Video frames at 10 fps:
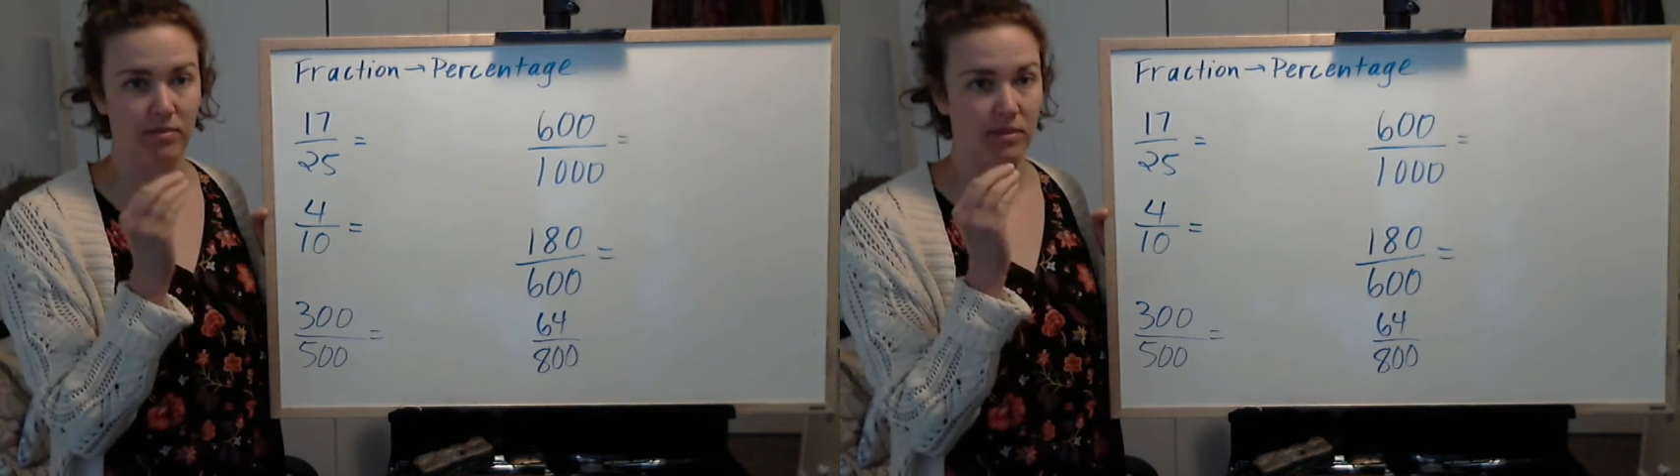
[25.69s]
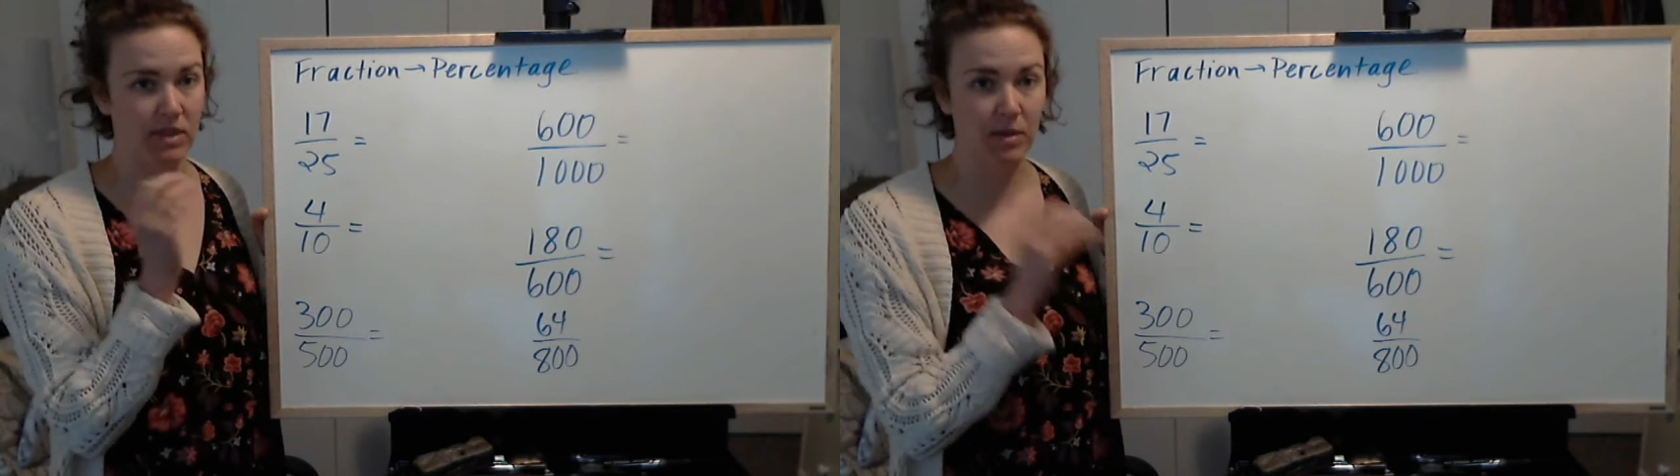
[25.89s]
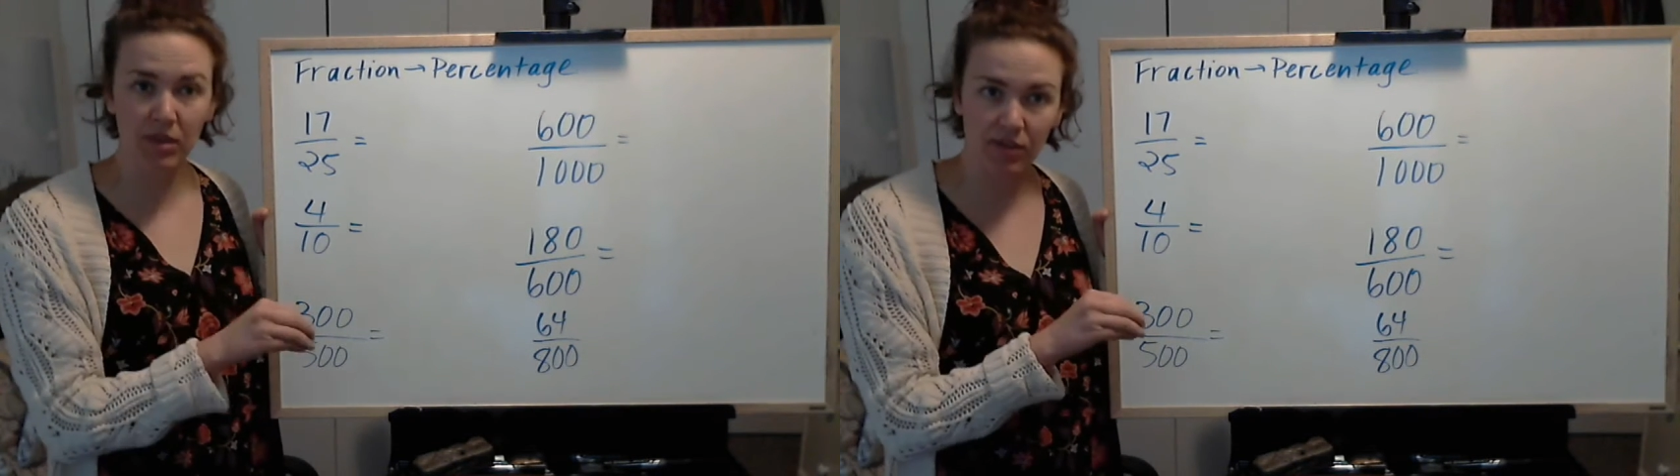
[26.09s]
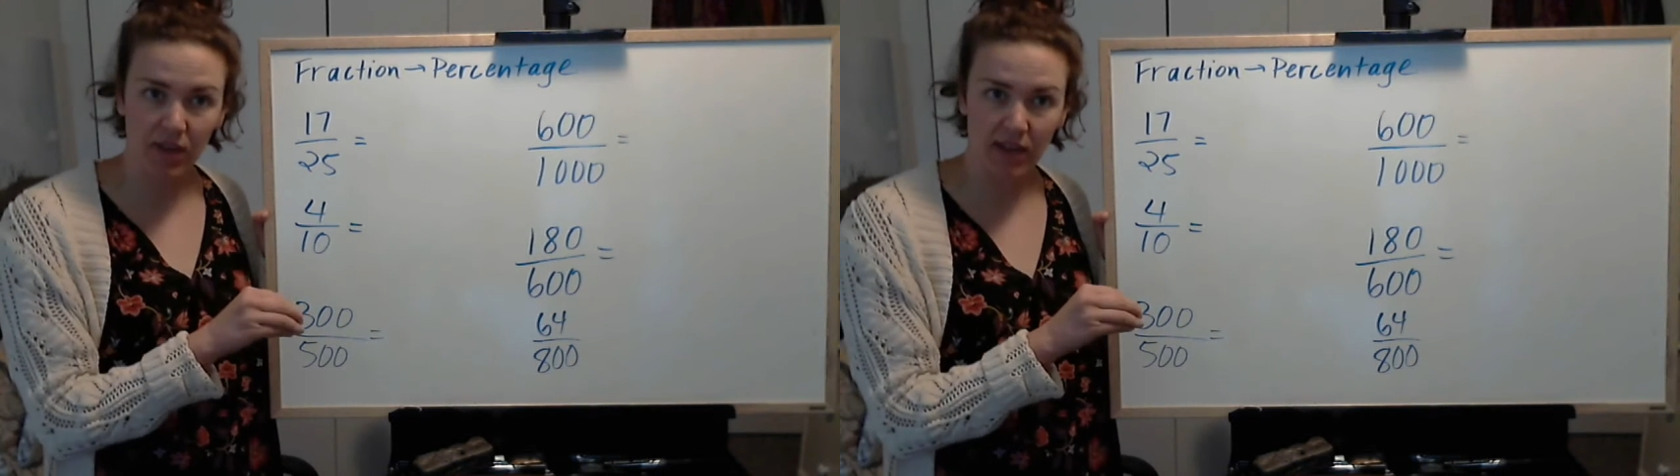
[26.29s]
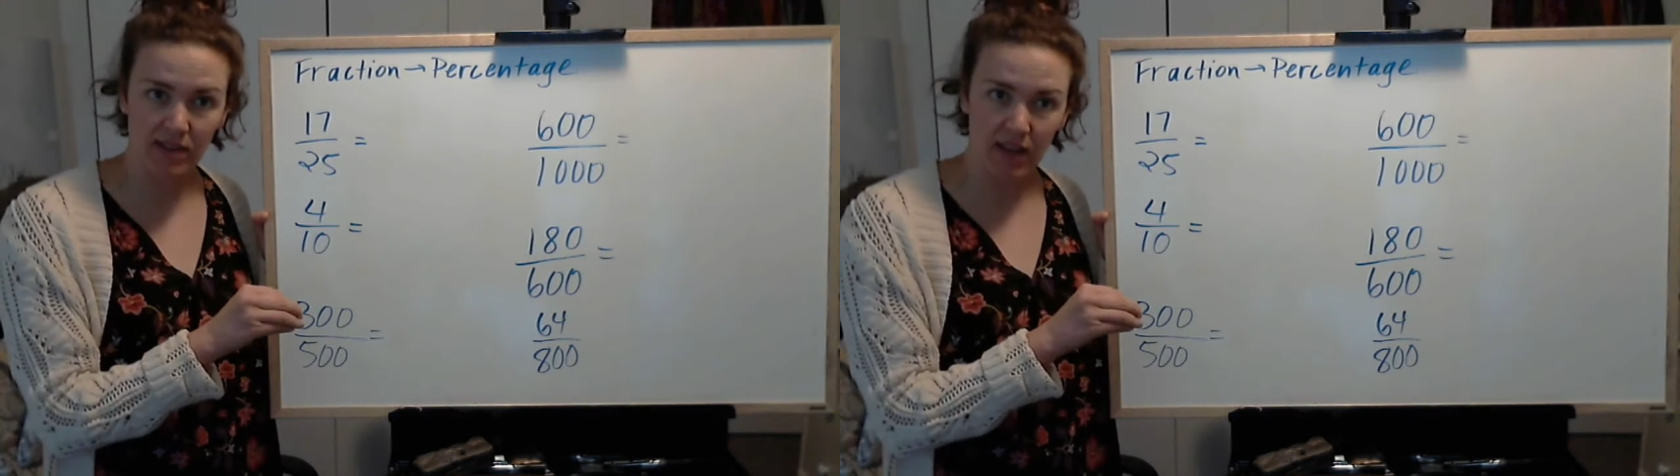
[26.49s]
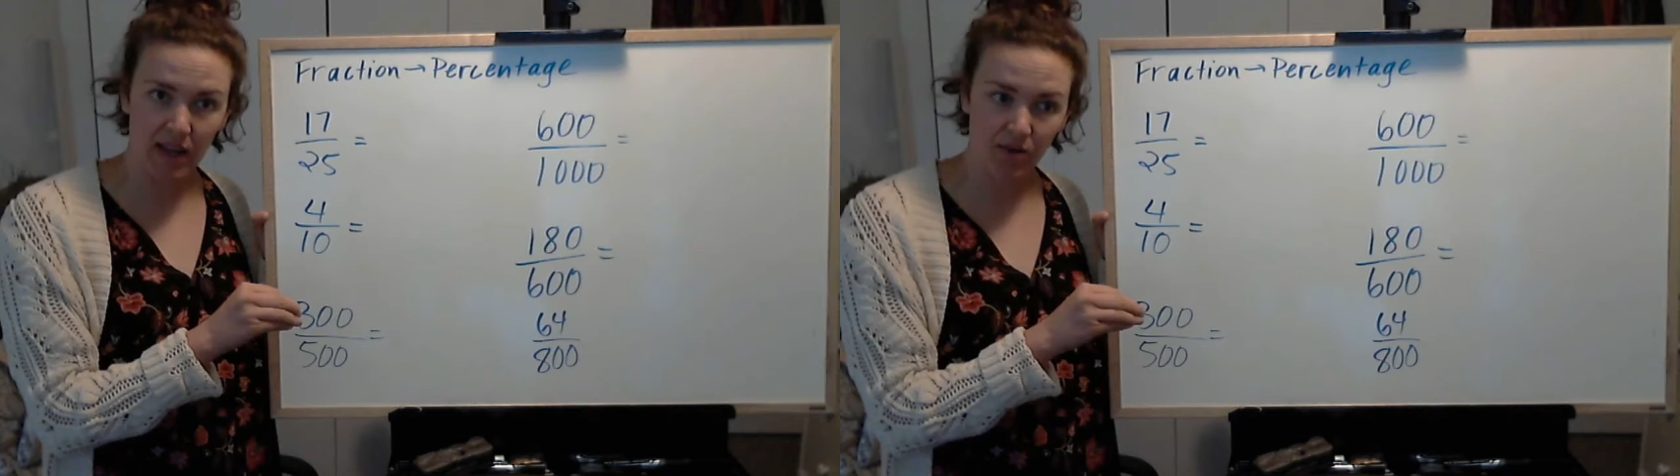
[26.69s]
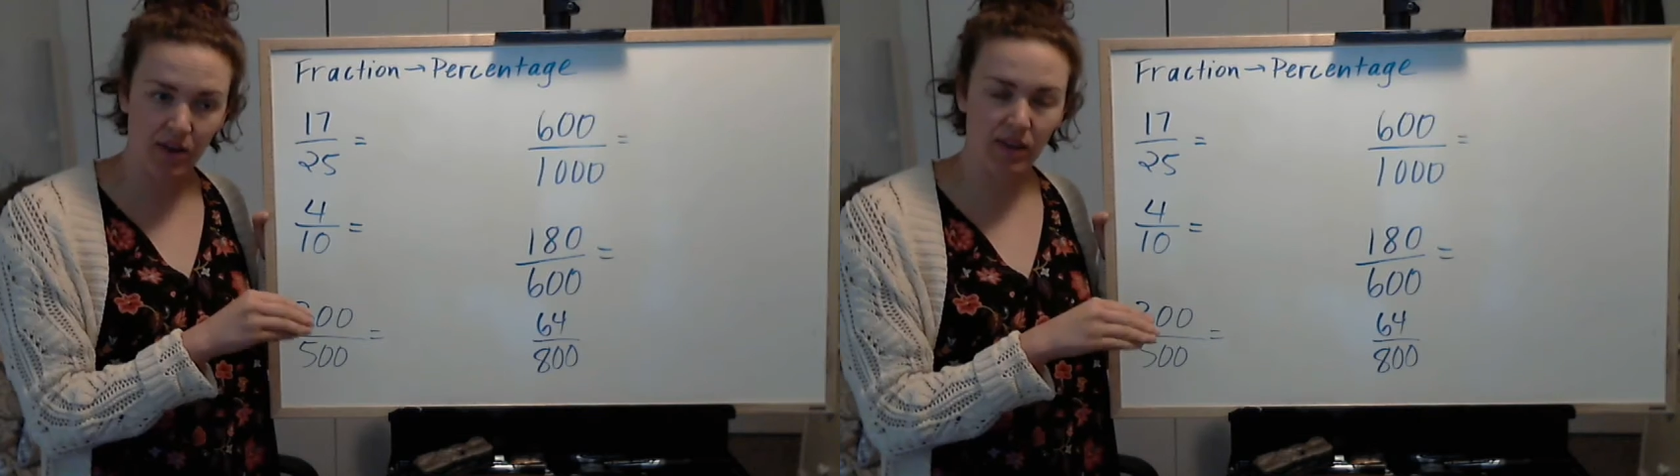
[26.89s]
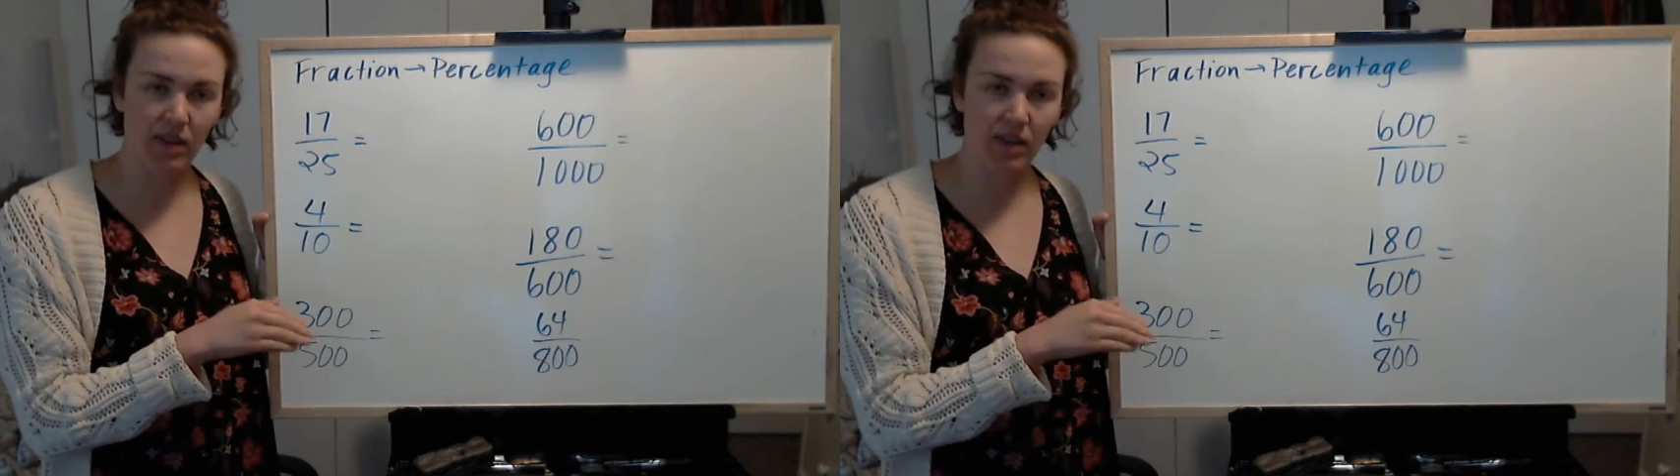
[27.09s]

simplify it down and